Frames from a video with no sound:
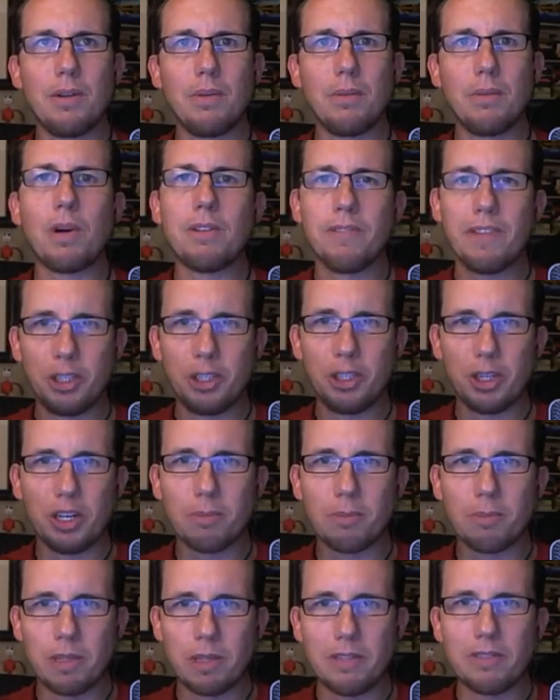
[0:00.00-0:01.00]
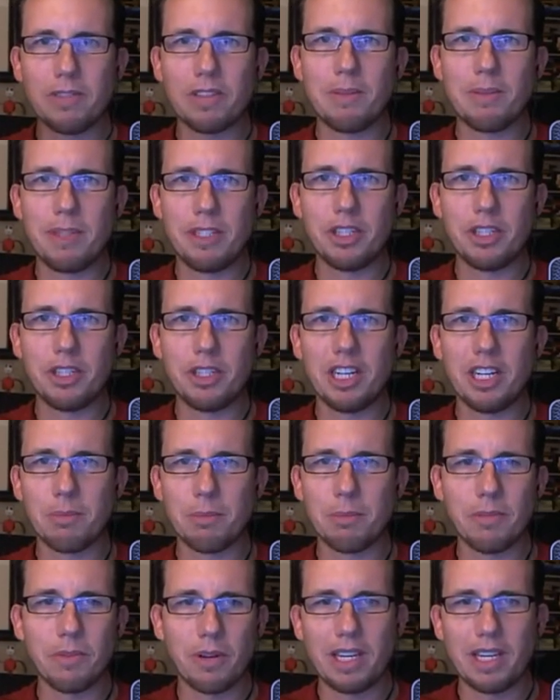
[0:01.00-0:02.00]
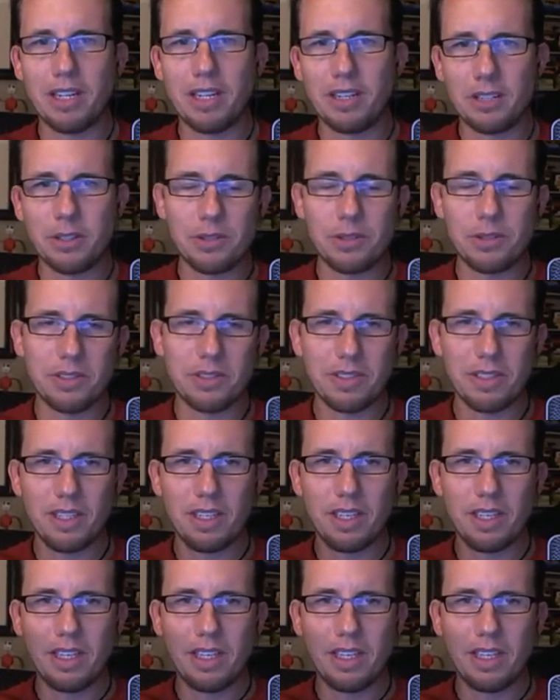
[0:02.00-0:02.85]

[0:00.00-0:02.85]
One feature I'll briefly mention here before I introduce